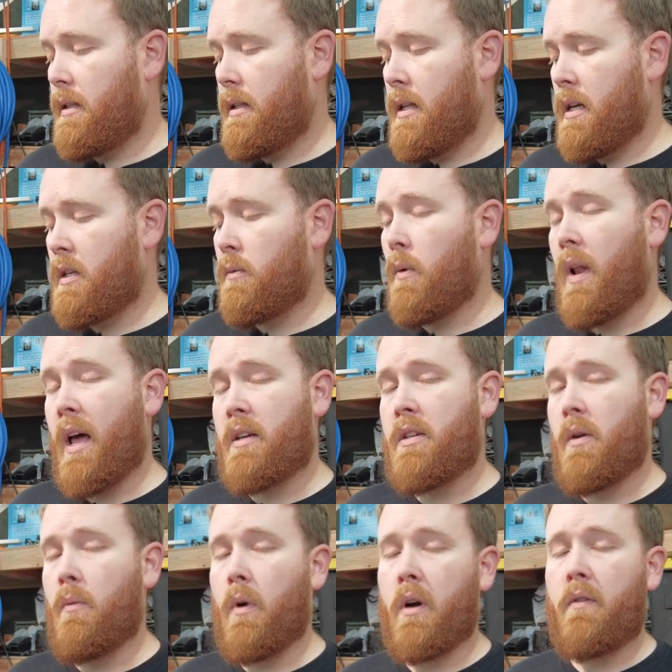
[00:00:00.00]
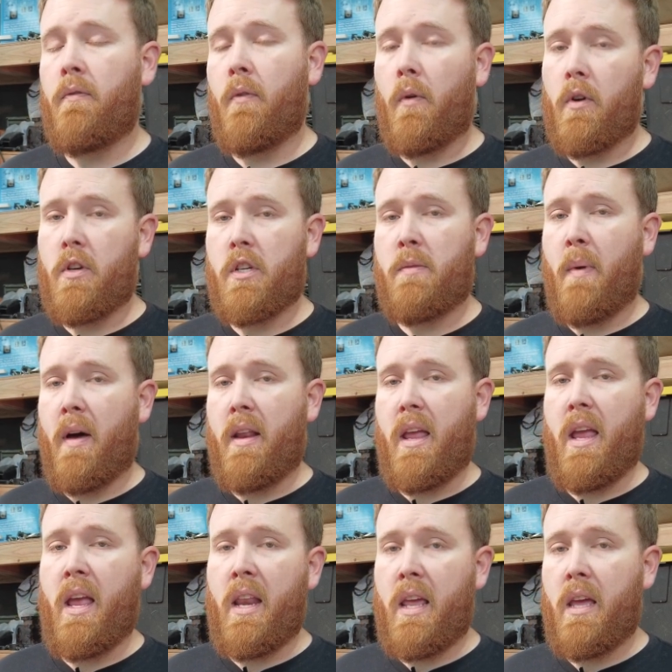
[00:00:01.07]
this will actually work for just about
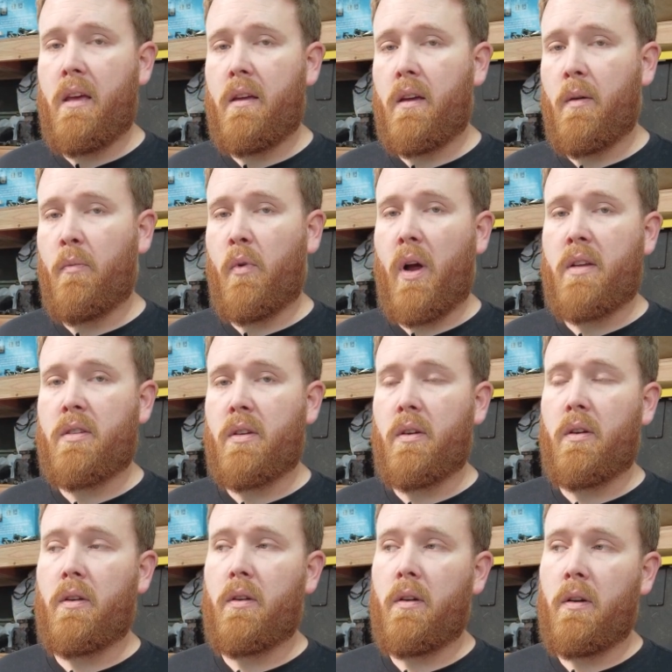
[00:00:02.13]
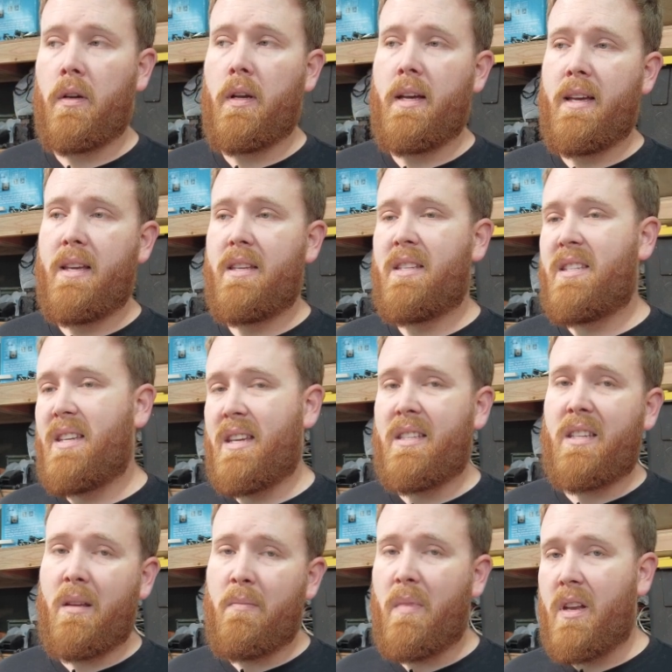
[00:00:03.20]
any compressor
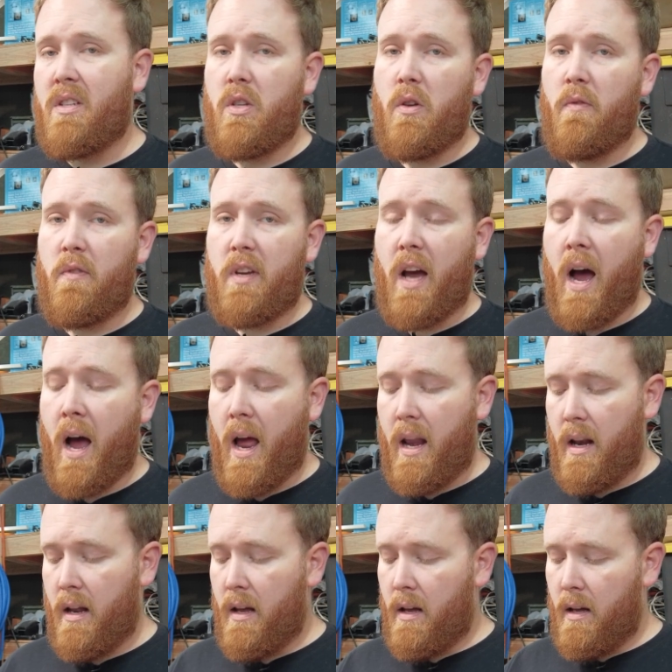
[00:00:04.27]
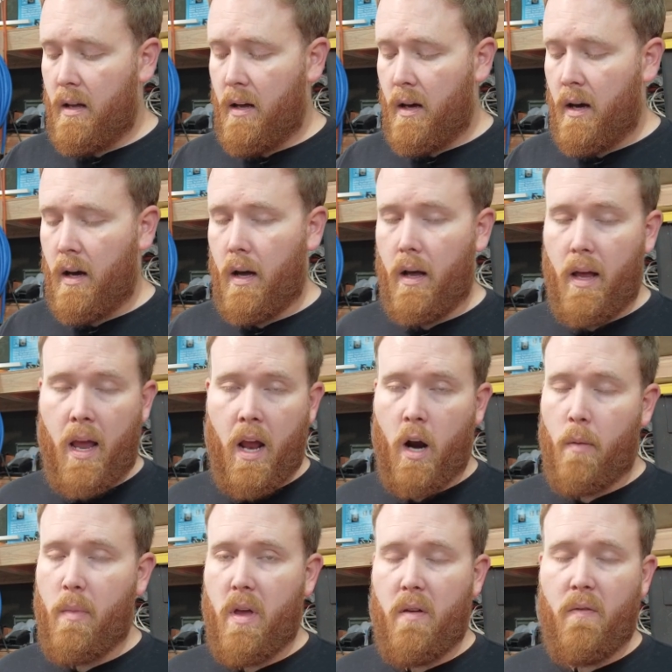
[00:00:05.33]
system that you've got, uh, A
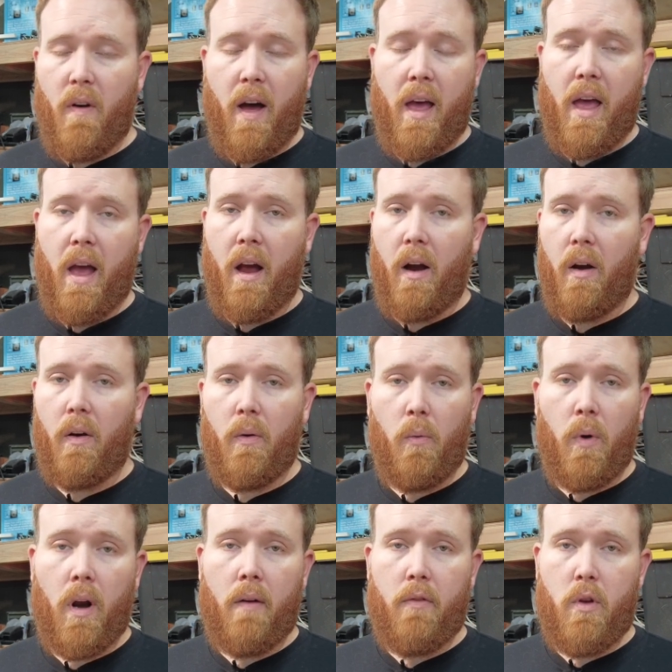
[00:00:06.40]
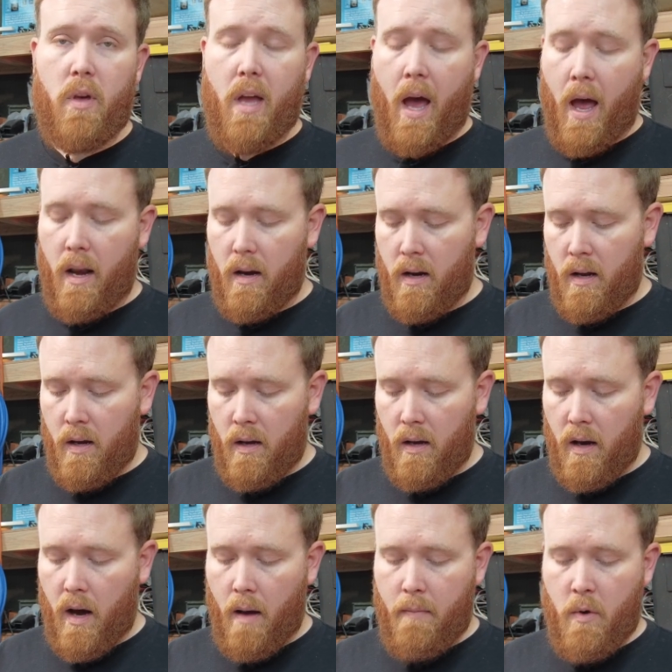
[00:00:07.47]
R B, VIAIR, whatever you got.
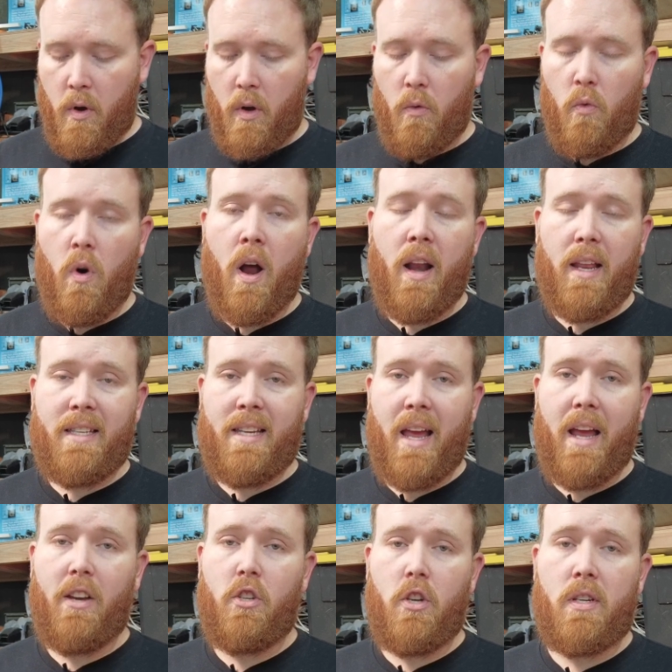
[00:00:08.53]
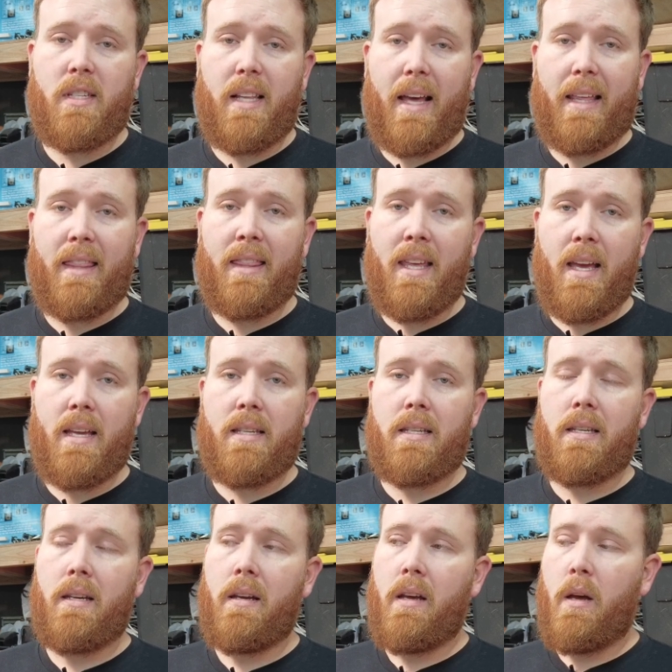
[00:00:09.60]
Um, you can run a tank just like
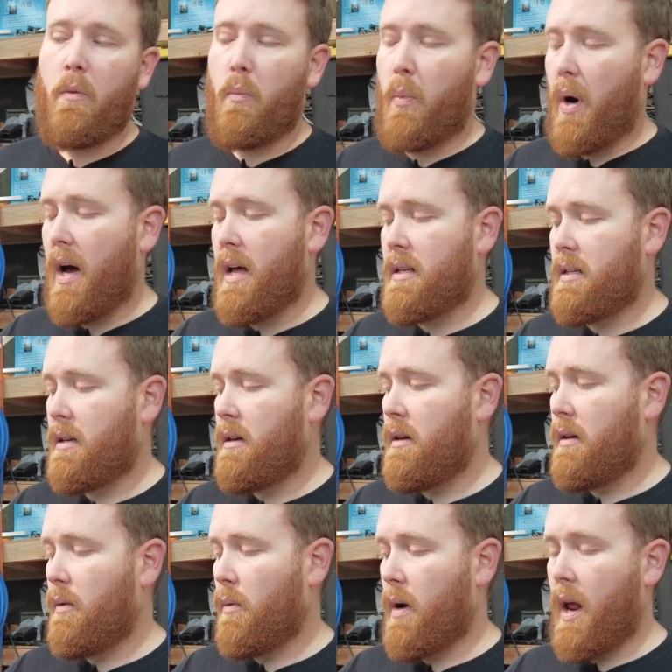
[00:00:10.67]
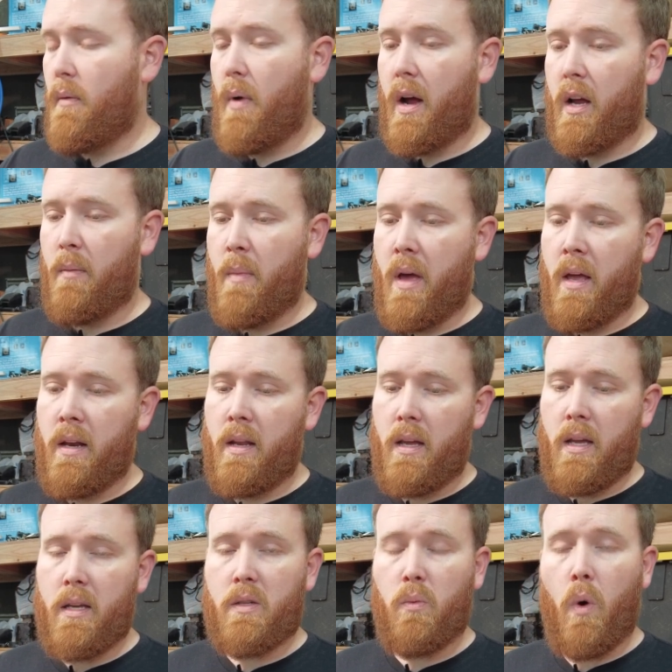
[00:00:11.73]
this, but what I'd recommend
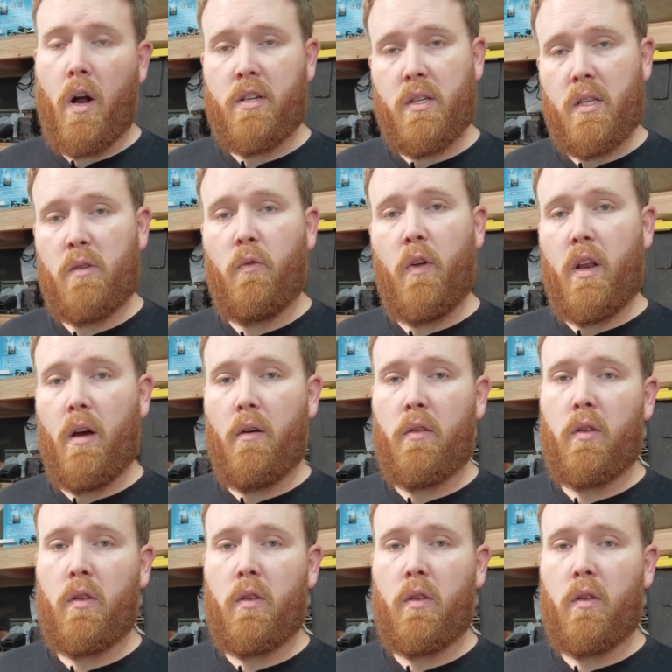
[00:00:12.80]
is watching this video